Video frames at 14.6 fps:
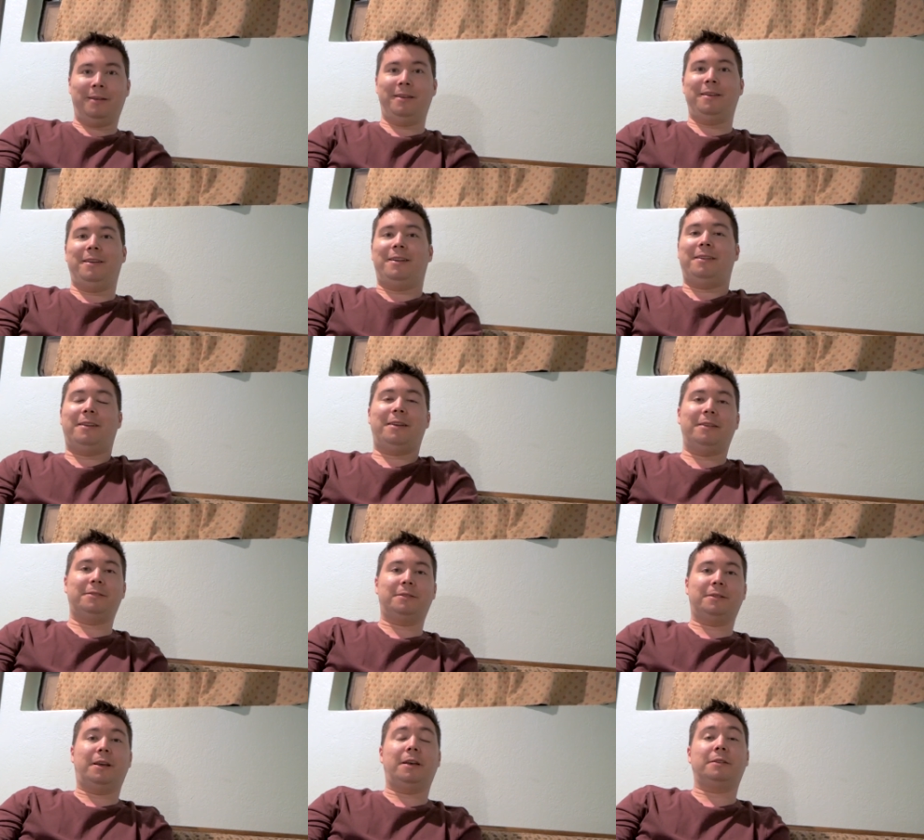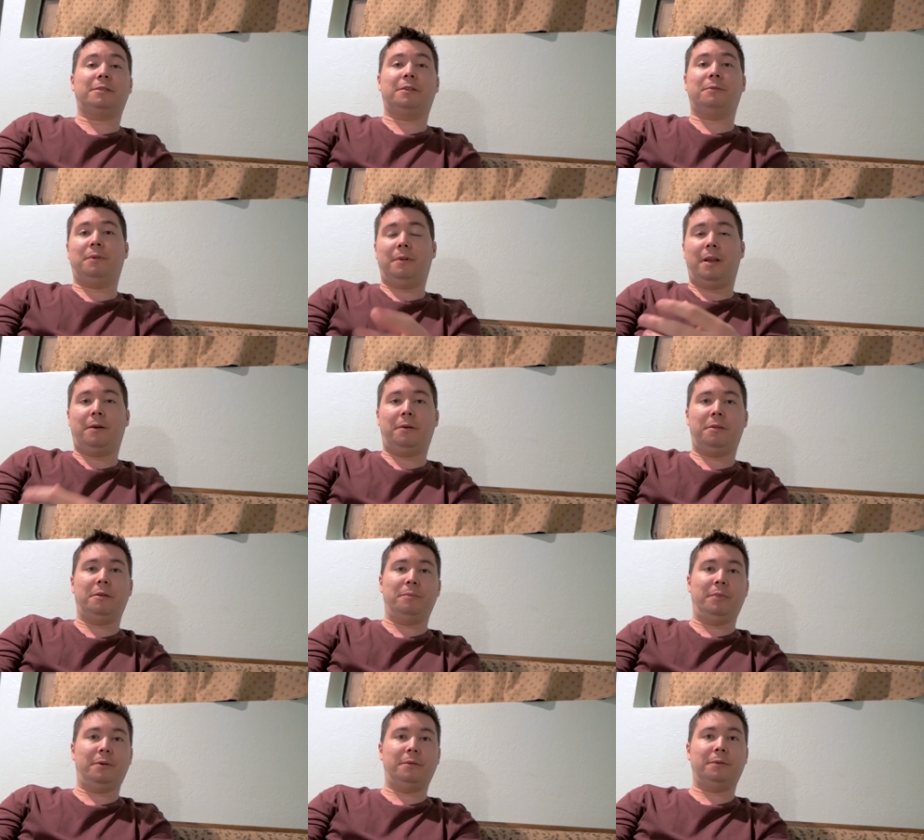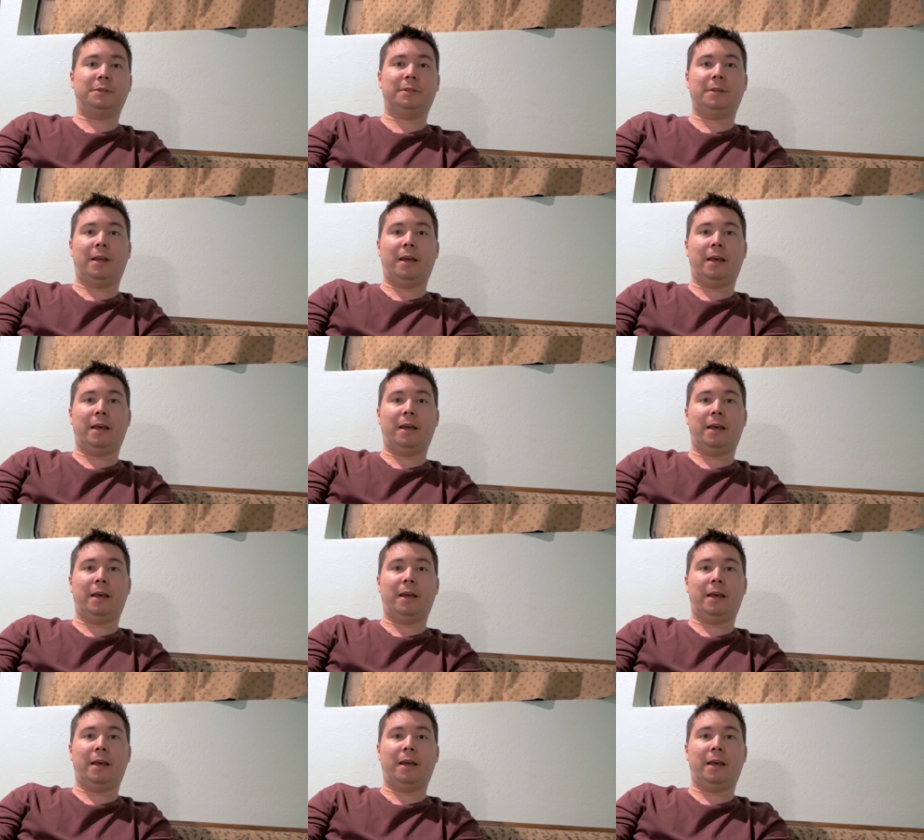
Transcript: hey again, guys. Uh, so we're now on the boat.